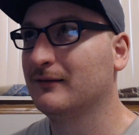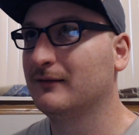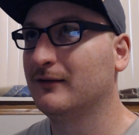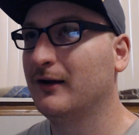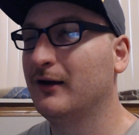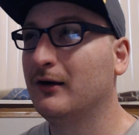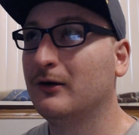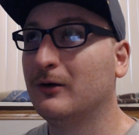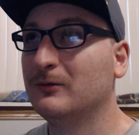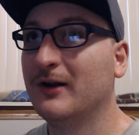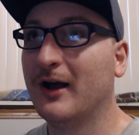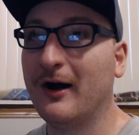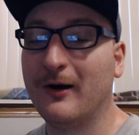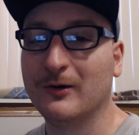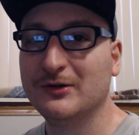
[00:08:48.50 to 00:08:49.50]
oh
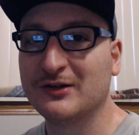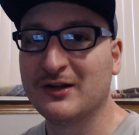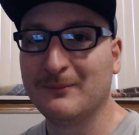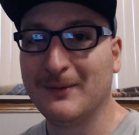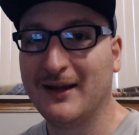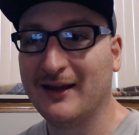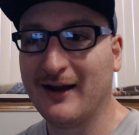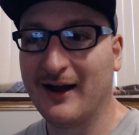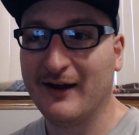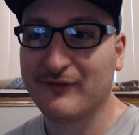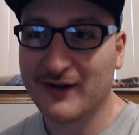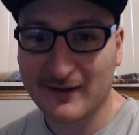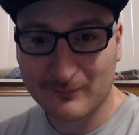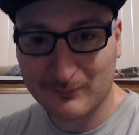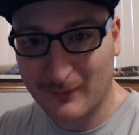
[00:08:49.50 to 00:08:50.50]
no, look at me, I've
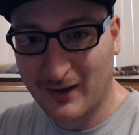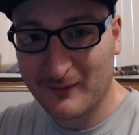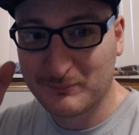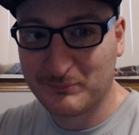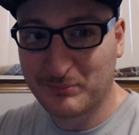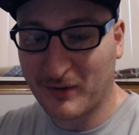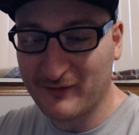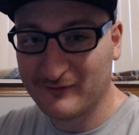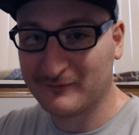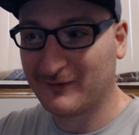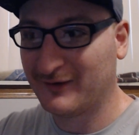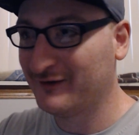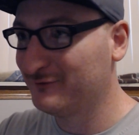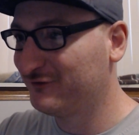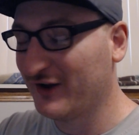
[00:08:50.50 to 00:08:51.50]
got
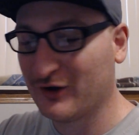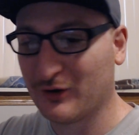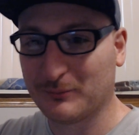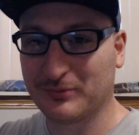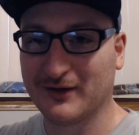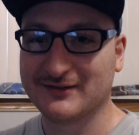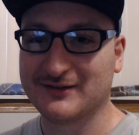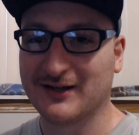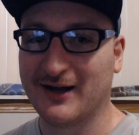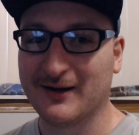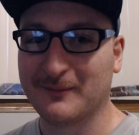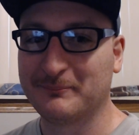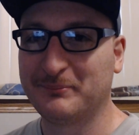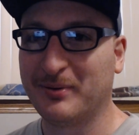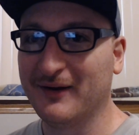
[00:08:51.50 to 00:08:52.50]
my finger pressed on a
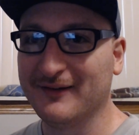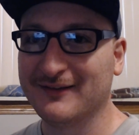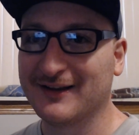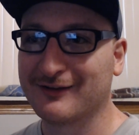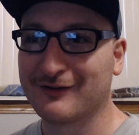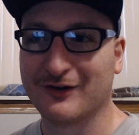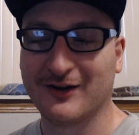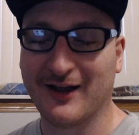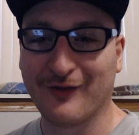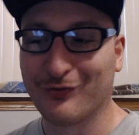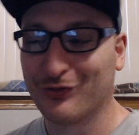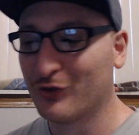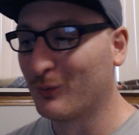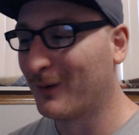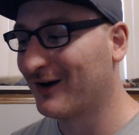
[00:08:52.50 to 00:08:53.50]
button that's gonna
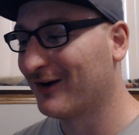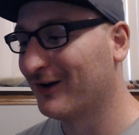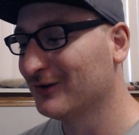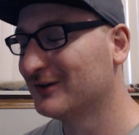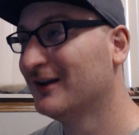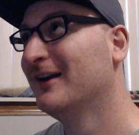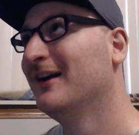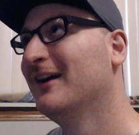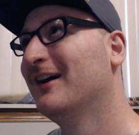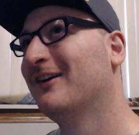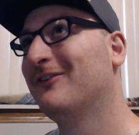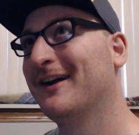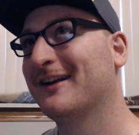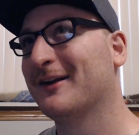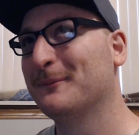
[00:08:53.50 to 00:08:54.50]
end the world. I'm
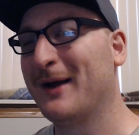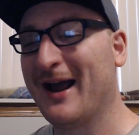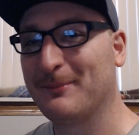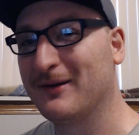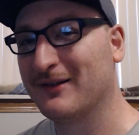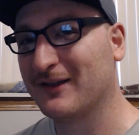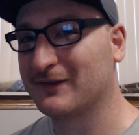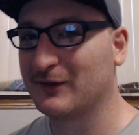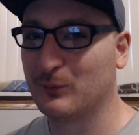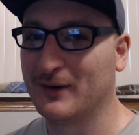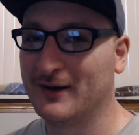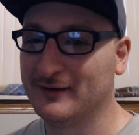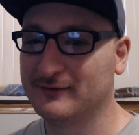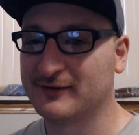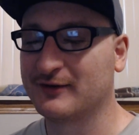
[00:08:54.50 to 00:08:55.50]
like, I'm happy that they
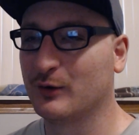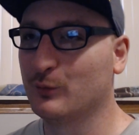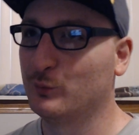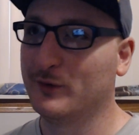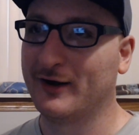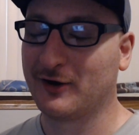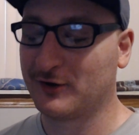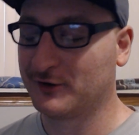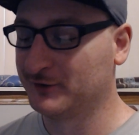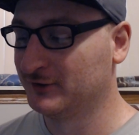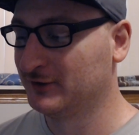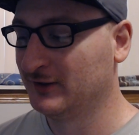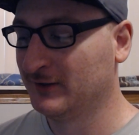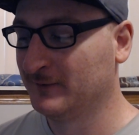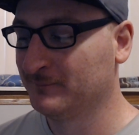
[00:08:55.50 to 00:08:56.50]
went somewhere
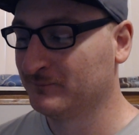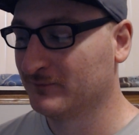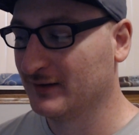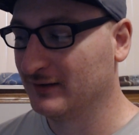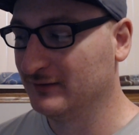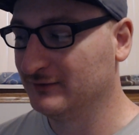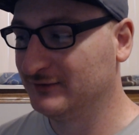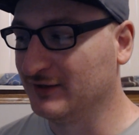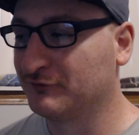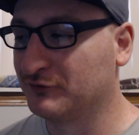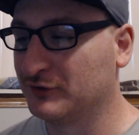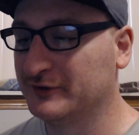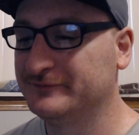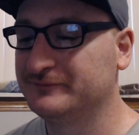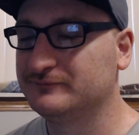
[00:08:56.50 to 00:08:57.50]

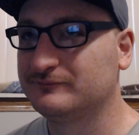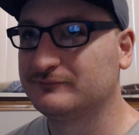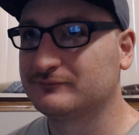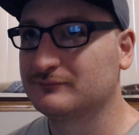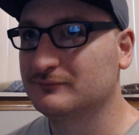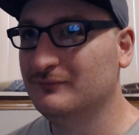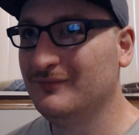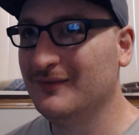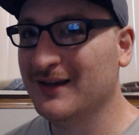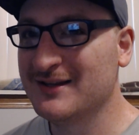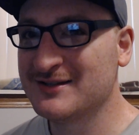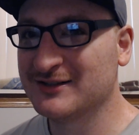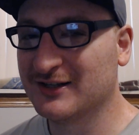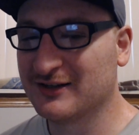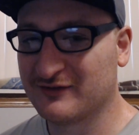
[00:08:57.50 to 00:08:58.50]
different
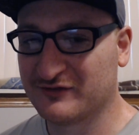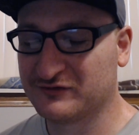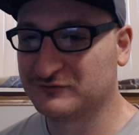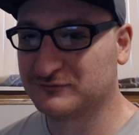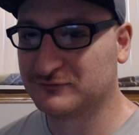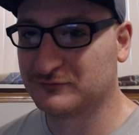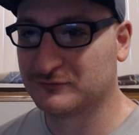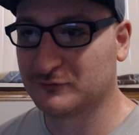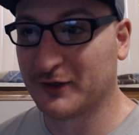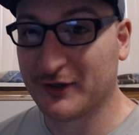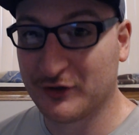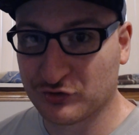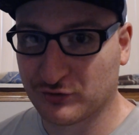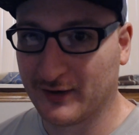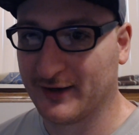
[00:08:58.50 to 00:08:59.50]
instead of
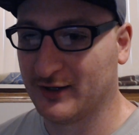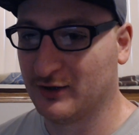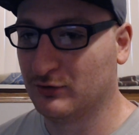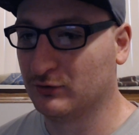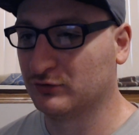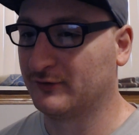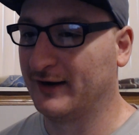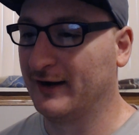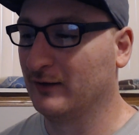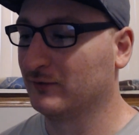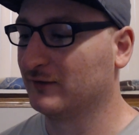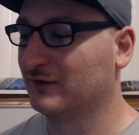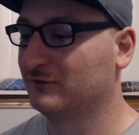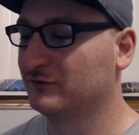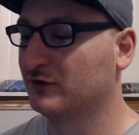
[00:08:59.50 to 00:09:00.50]
retreading old ground
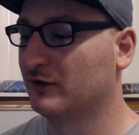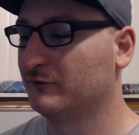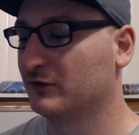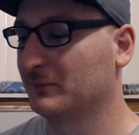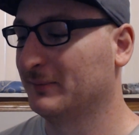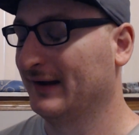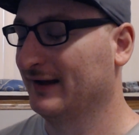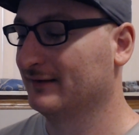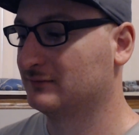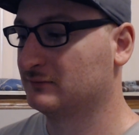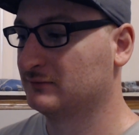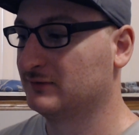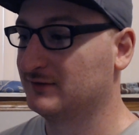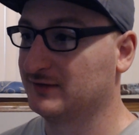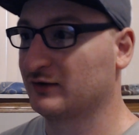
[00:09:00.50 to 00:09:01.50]
that they've done for the past
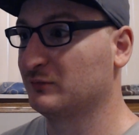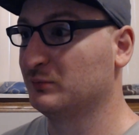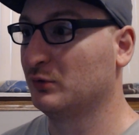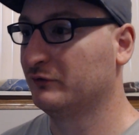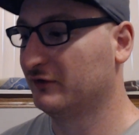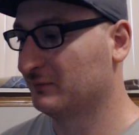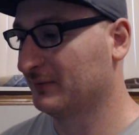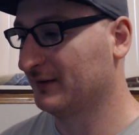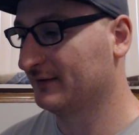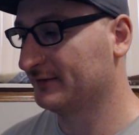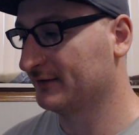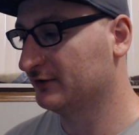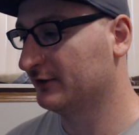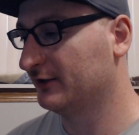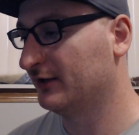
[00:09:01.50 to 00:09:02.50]
6 movies,
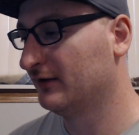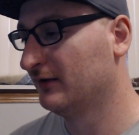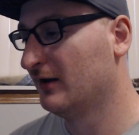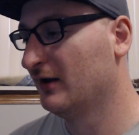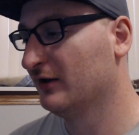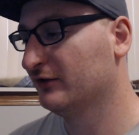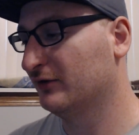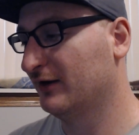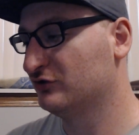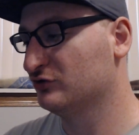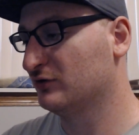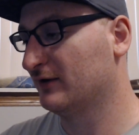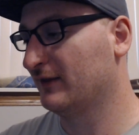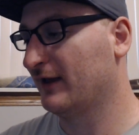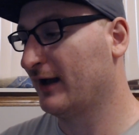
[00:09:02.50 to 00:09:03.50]
basically. So I
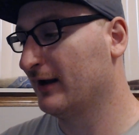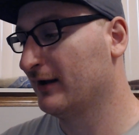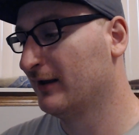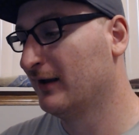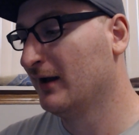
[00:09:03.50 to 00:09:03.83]
enjoyed that.